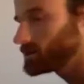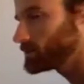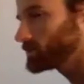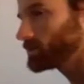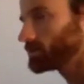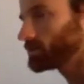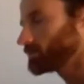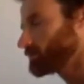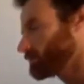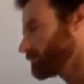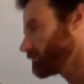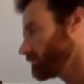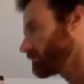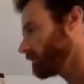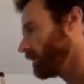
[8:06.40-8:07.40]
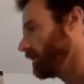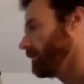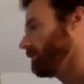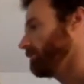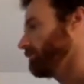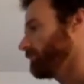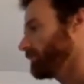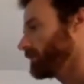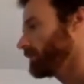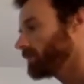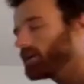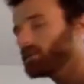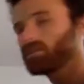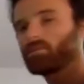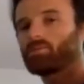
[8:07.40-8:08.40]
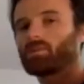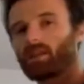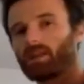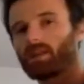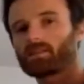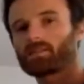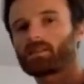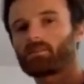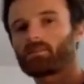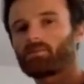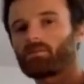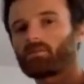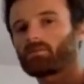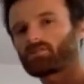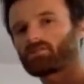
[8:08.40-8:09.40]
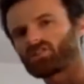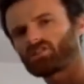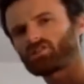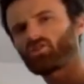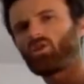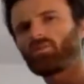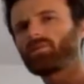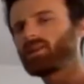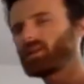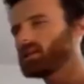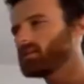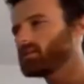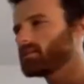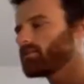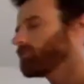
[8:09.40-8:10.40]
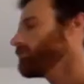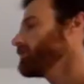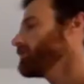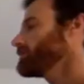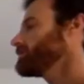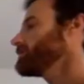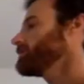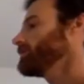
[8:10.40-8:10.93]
they're like the plan example, there's so many different